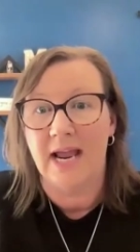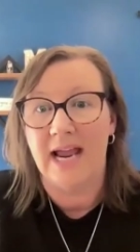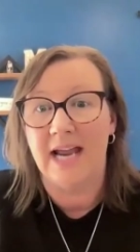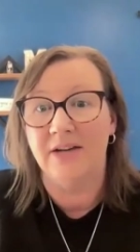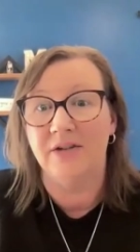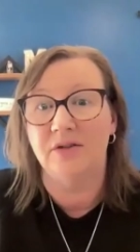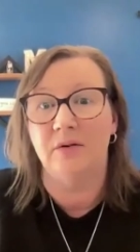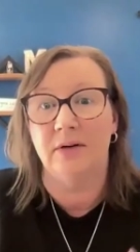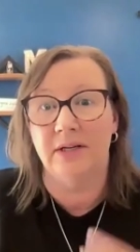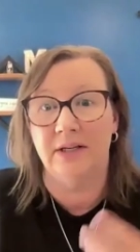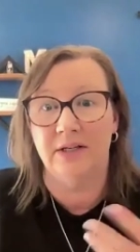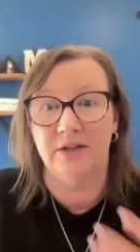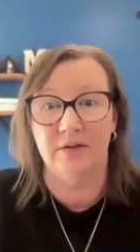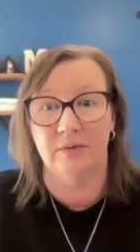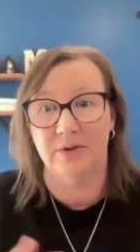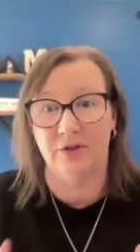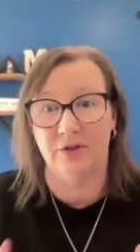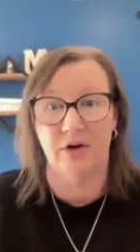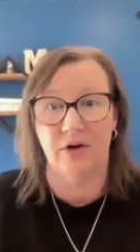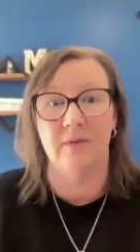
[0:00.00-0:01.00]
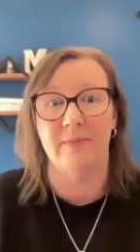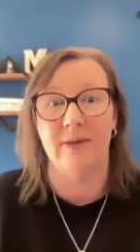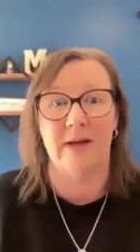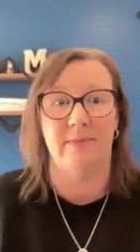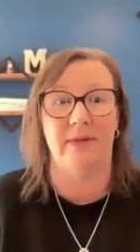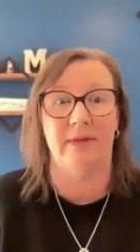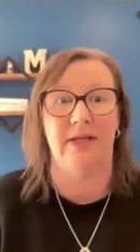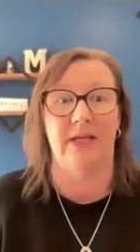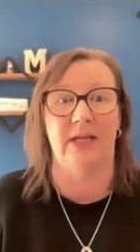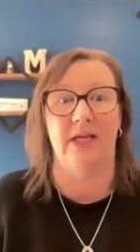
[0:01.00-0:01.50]
enter it into a job
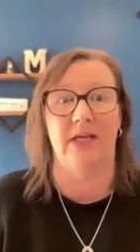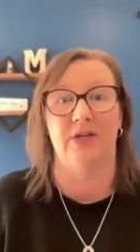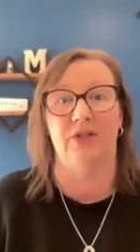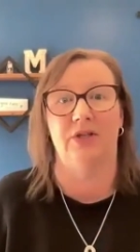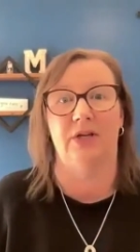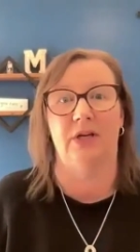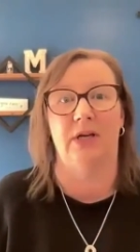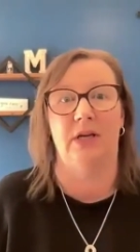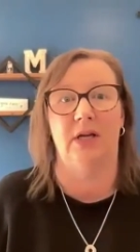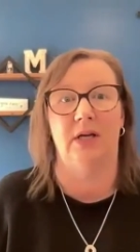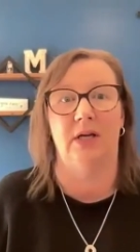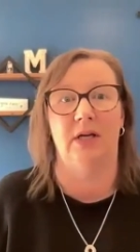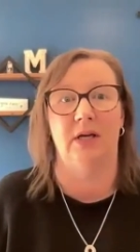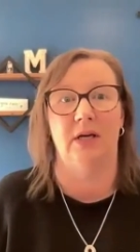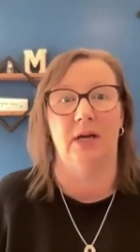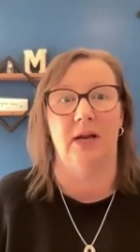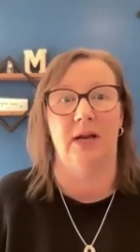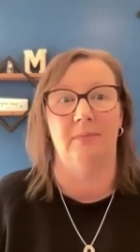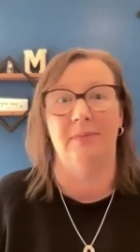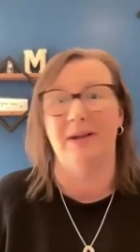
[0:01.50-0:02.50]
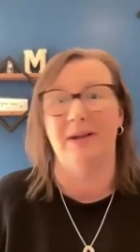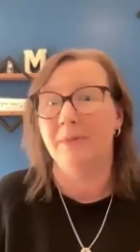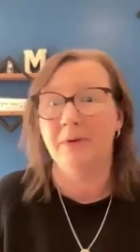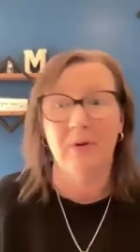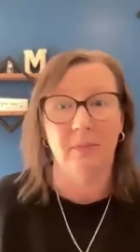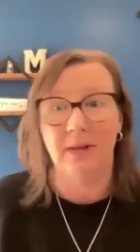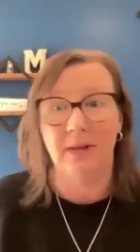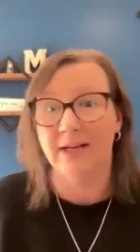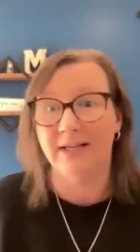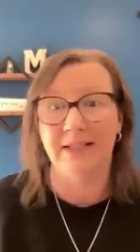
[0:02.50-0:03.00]
application and maybe
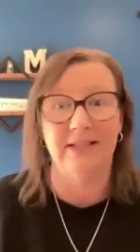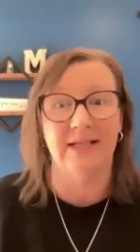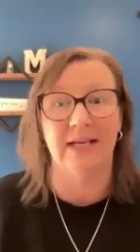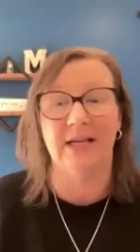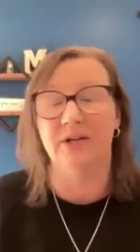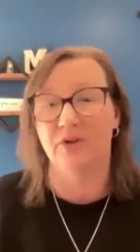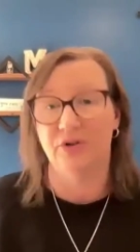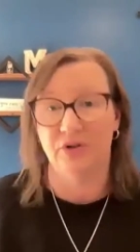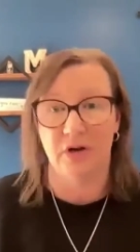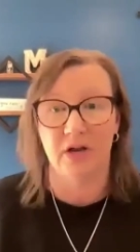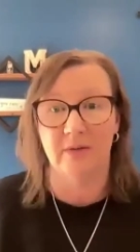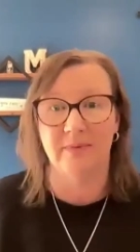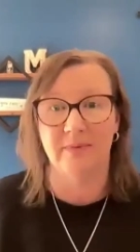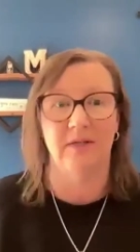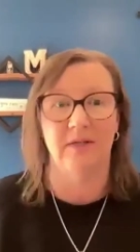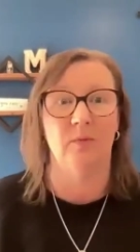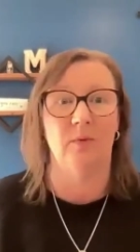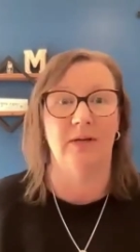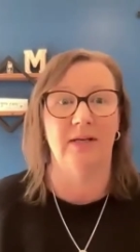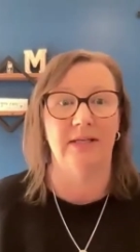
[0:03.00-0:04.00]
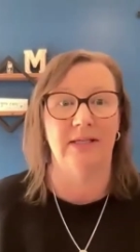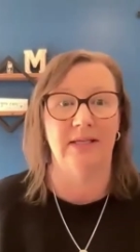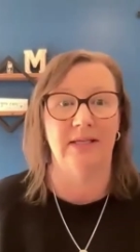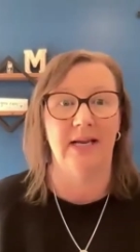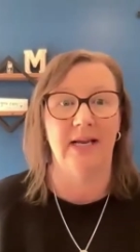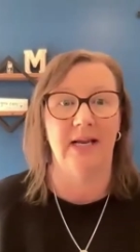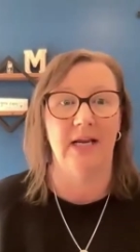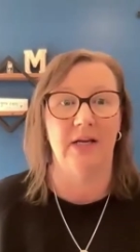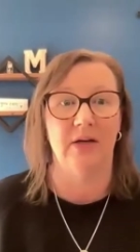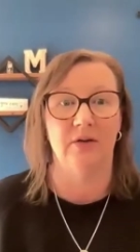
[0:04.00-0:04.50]
you're applying to 10 jobs in one
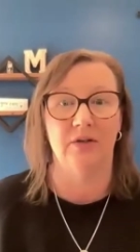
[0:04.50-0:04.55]
day,